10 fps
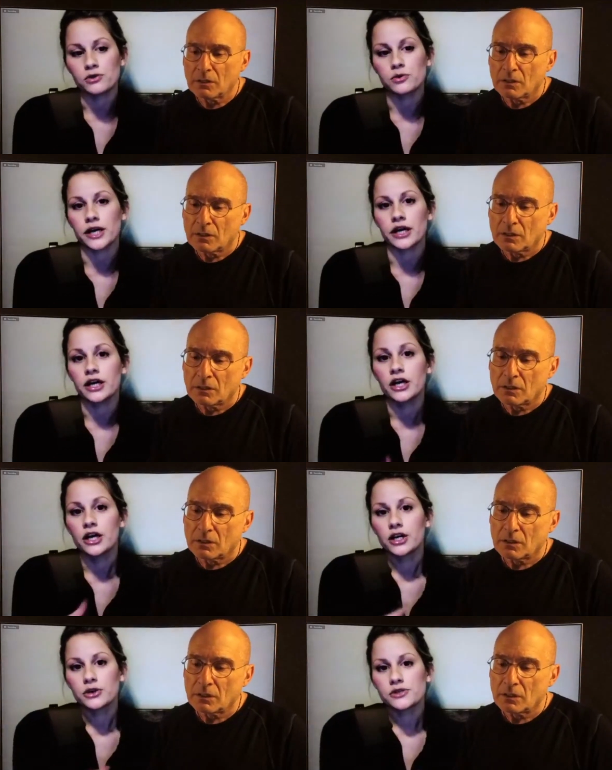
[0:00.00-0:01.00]
Speaker 1: where
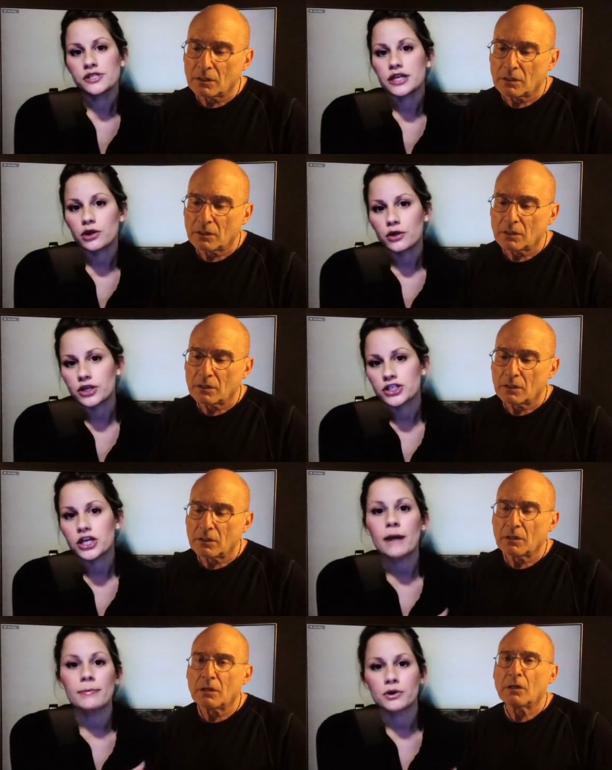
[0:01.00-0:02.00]
you see, you know, that she
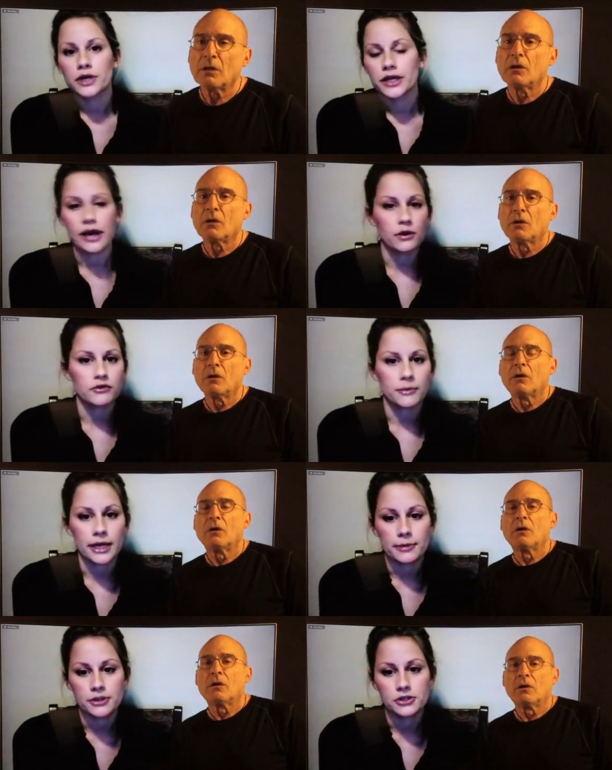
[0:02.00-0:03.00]
uploaded however many
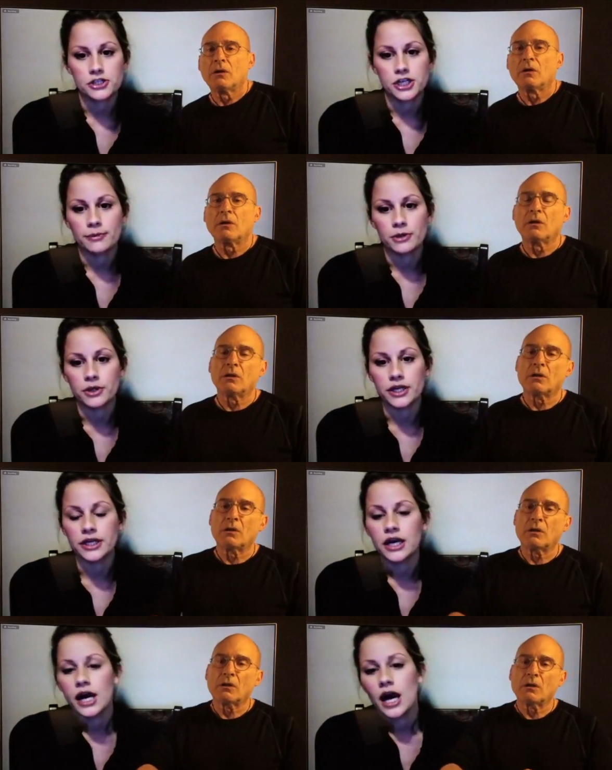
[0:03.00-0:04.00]
pictures she uploaded,
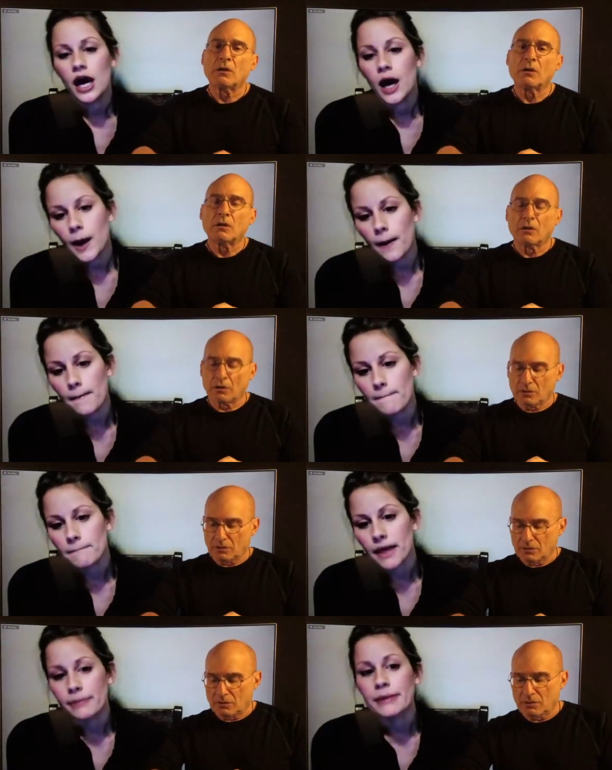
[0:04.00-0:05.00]
um,
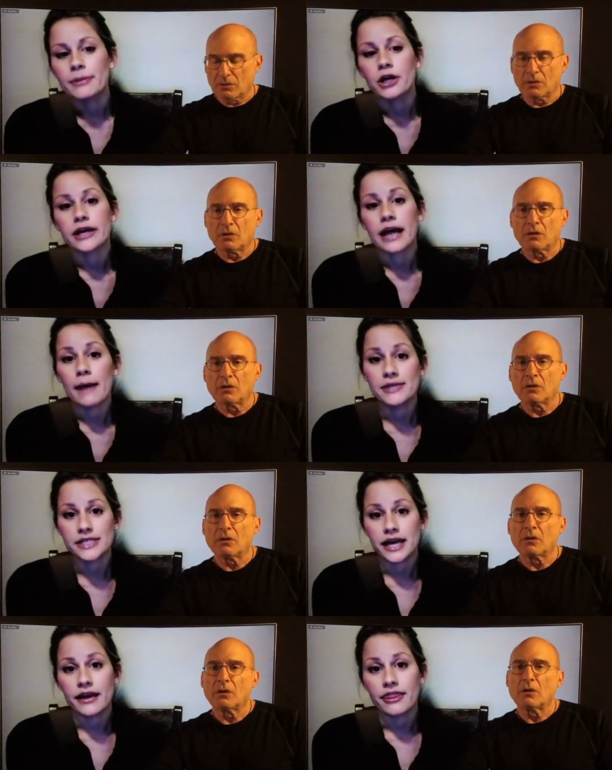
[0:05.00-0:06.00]
and people are commenting
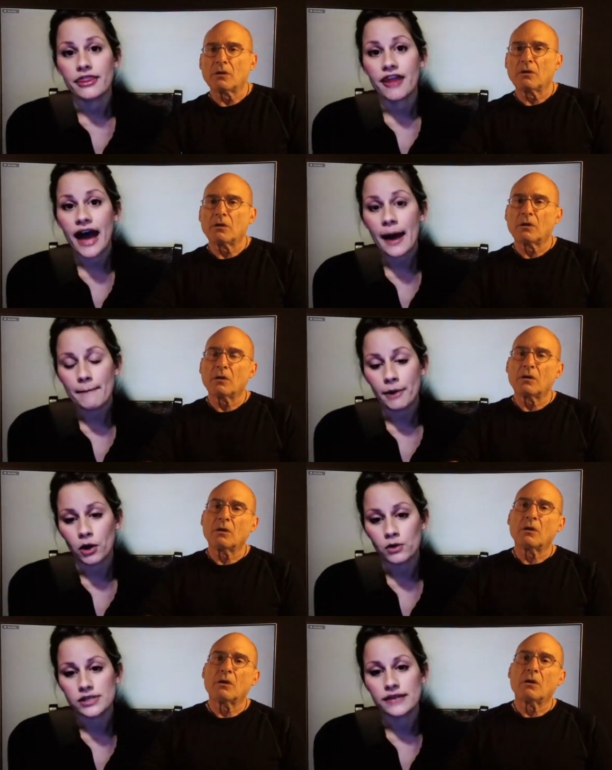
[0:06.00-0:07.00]
on that
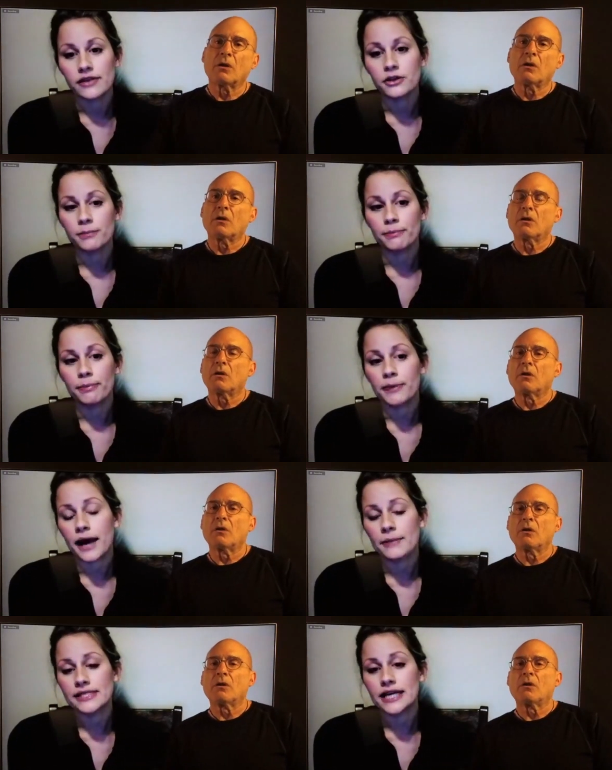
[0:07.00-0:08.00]
post, and then they're
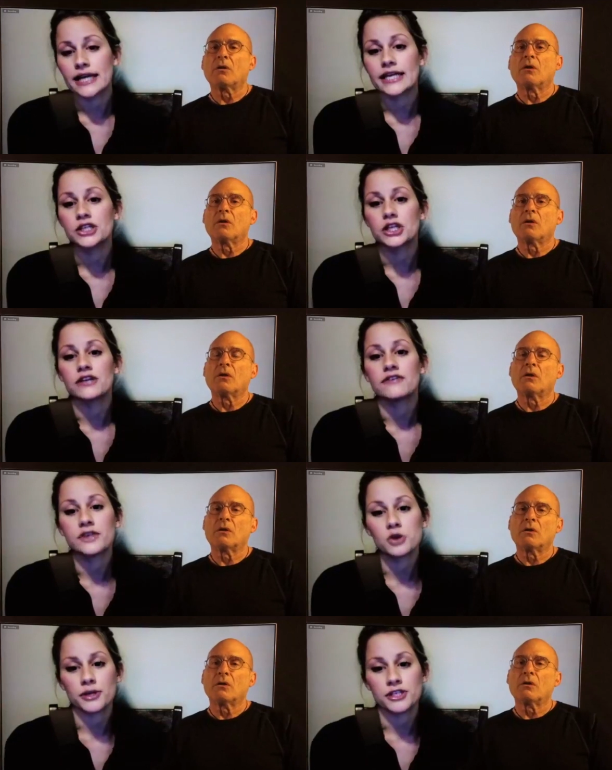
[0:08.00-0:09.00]
commenting on each
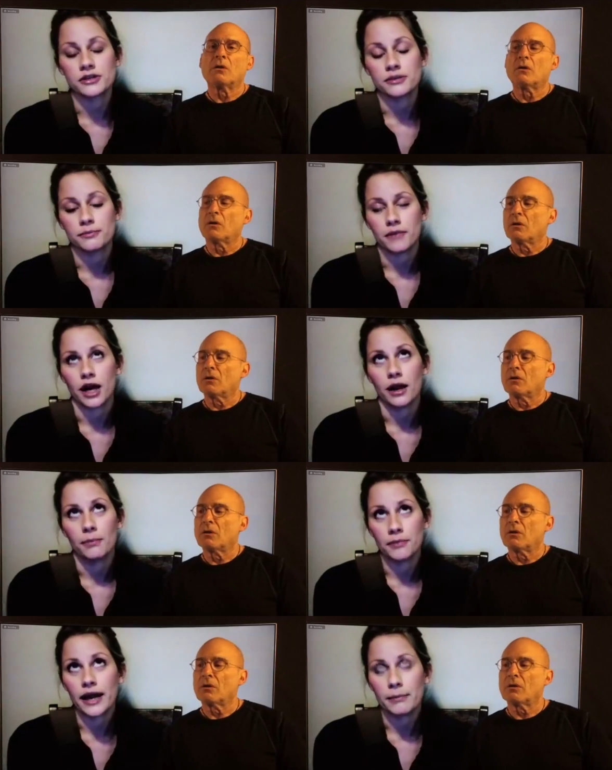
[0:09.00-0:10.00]
individual picture, uh,
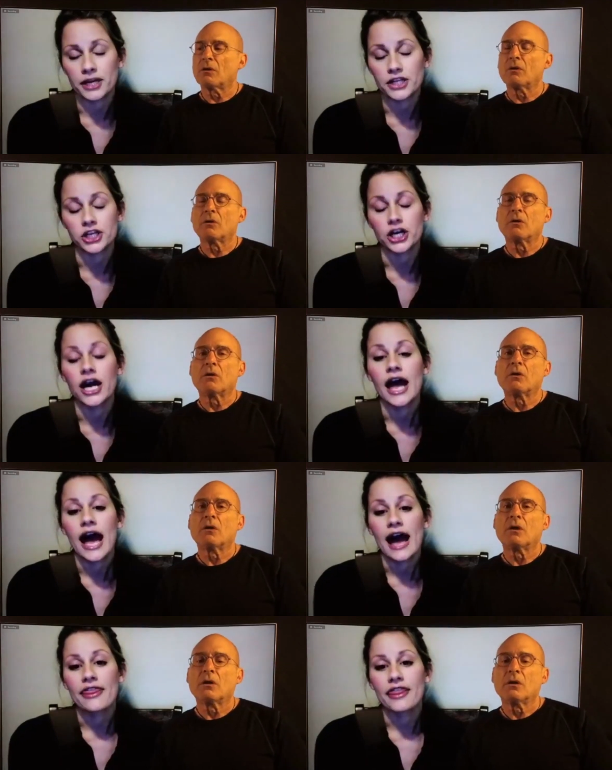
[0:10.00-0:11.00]
yeah, picture,
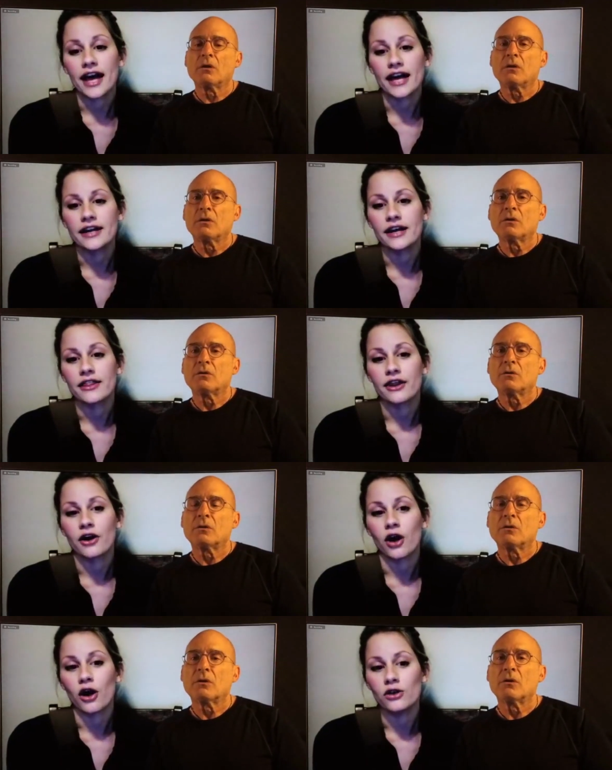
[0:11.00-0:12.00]
and then
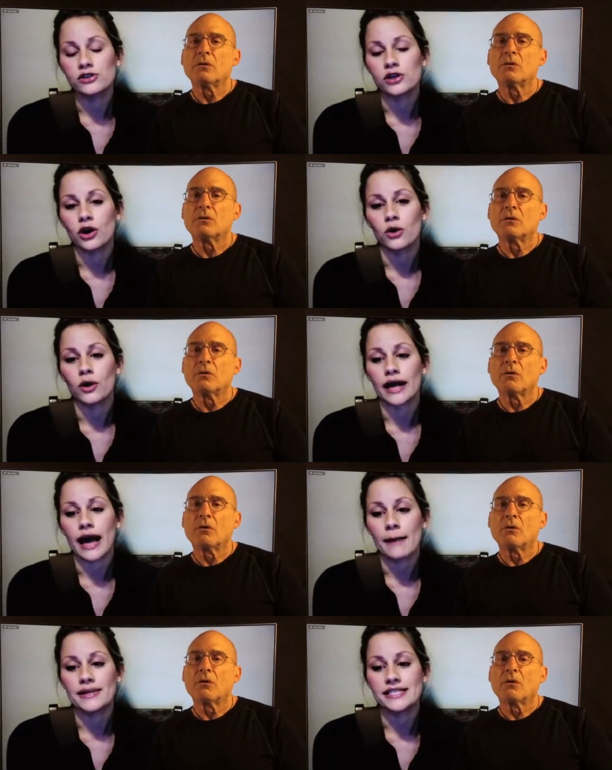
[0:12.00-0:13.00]
they're also
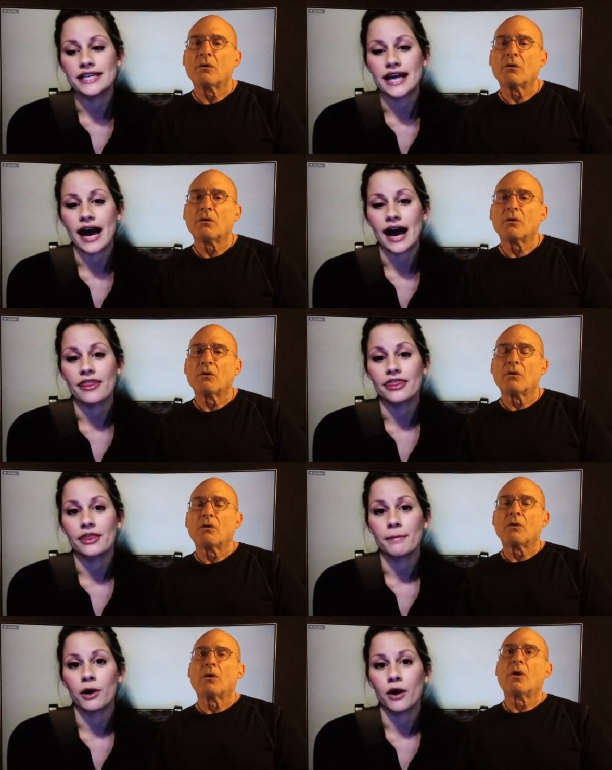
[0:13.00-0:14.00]
commenting on
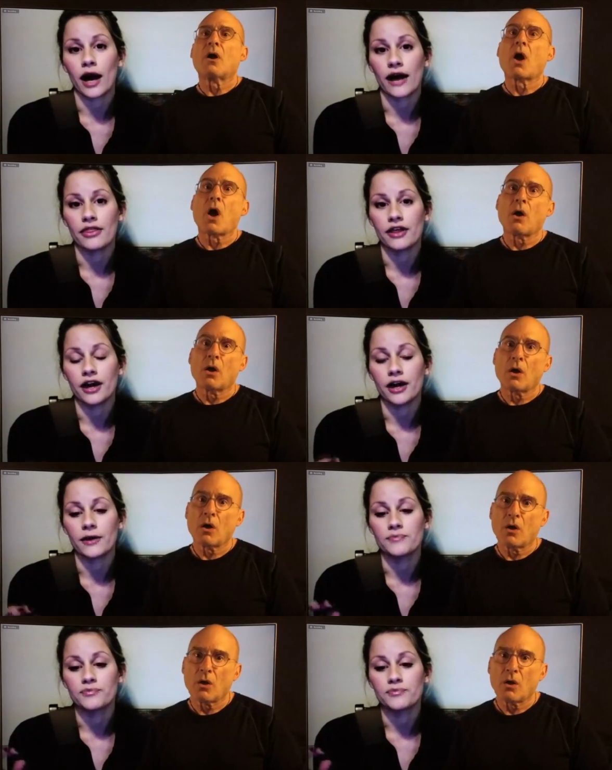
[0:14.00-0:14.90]
the on the